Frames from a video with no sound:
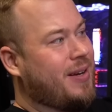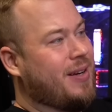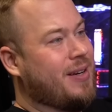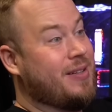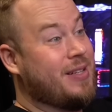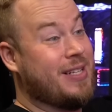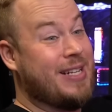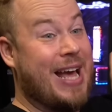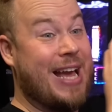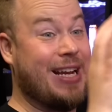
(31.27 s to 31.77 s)

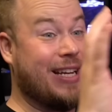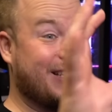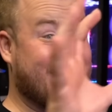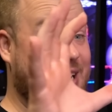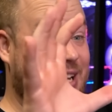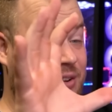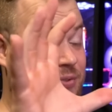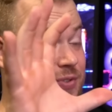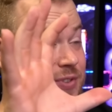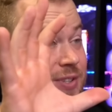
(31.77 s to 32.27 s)
The
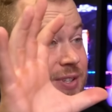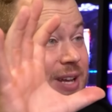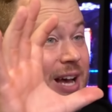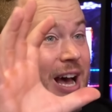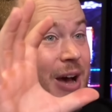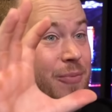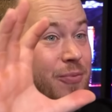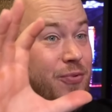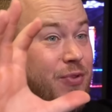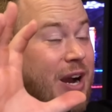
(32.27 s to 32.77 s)
negatives,
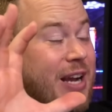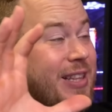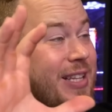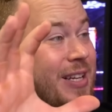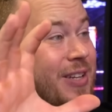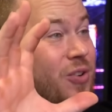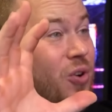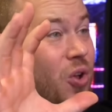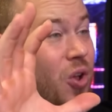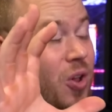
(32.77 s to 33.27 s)
I'm
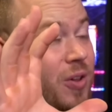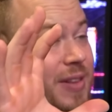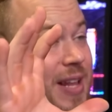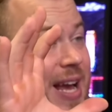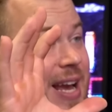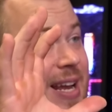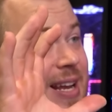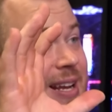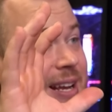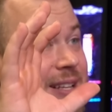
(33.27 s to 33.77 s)
fighting the whole
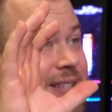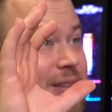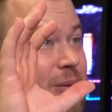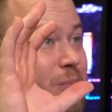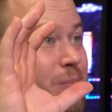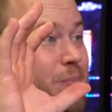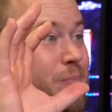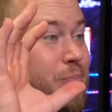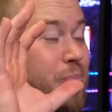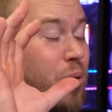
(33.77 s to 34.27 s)
day, is a
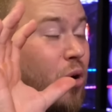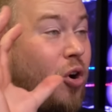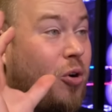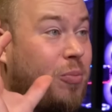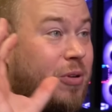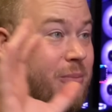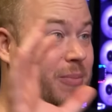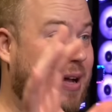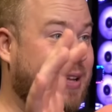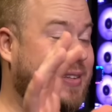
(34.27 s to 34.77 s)

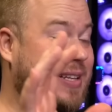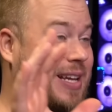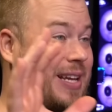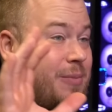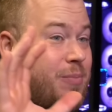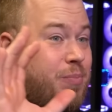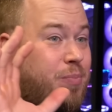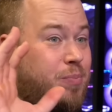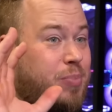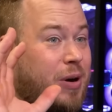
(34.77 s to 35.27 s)
problematic
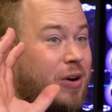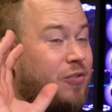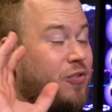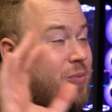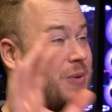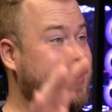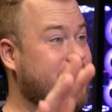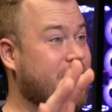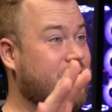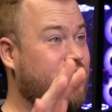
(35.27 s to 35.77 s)

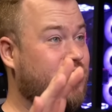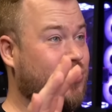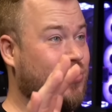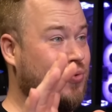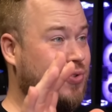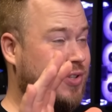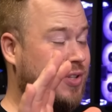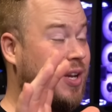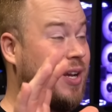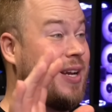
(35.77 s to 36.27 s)
performance
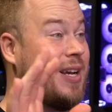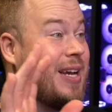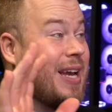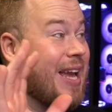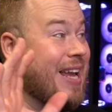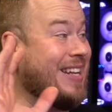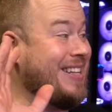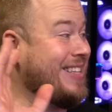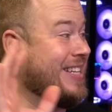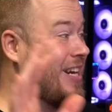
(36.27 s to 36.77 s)
issues
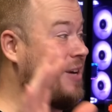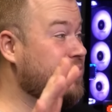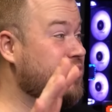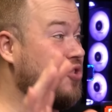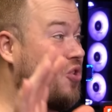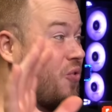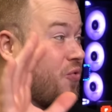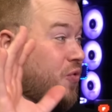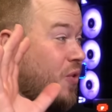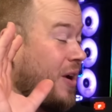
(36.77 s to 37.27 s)
in terms
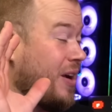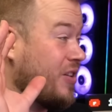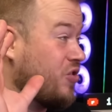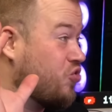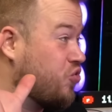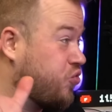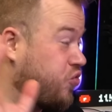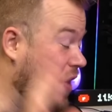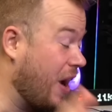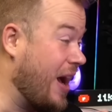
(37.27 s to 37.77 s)
of
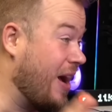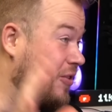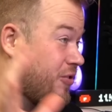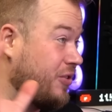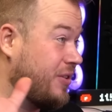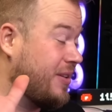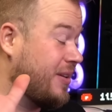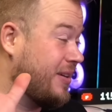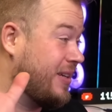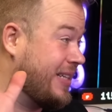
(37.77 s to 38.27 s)

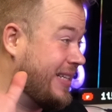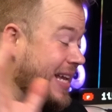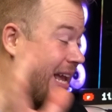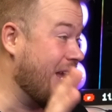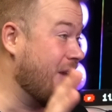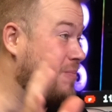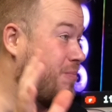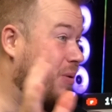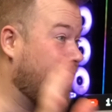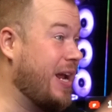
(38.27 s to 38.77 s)
ground
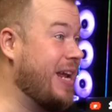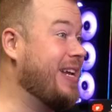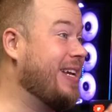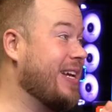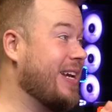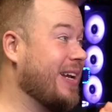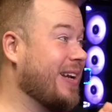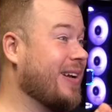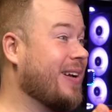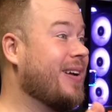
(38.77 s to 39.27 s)
game
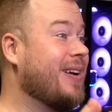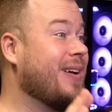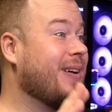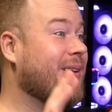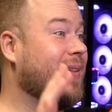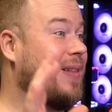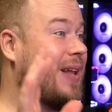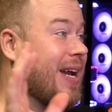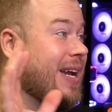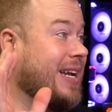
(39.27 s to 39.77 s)
breaking.
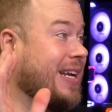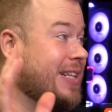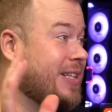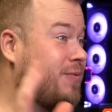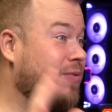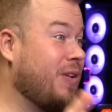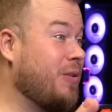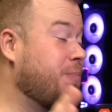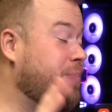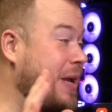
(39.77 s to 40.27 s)
Like it
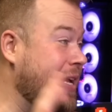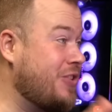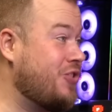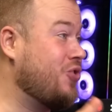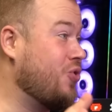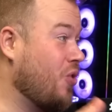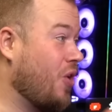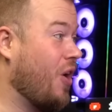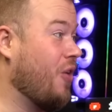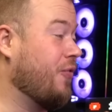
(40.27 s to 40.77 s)
will piss
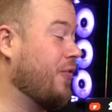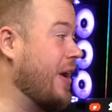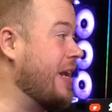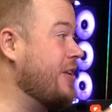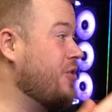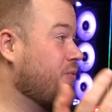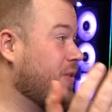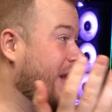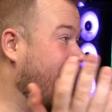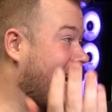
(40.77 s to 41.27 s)
you off and
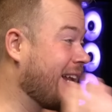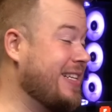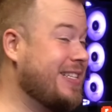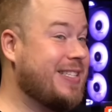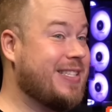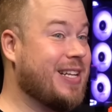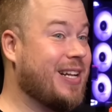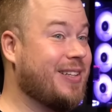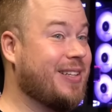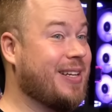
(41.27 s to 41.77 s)
you will
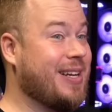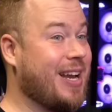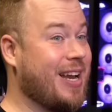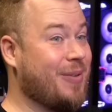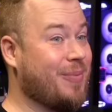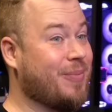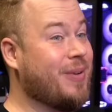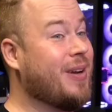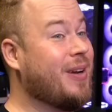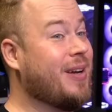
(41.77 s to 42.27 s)
uninstall the game.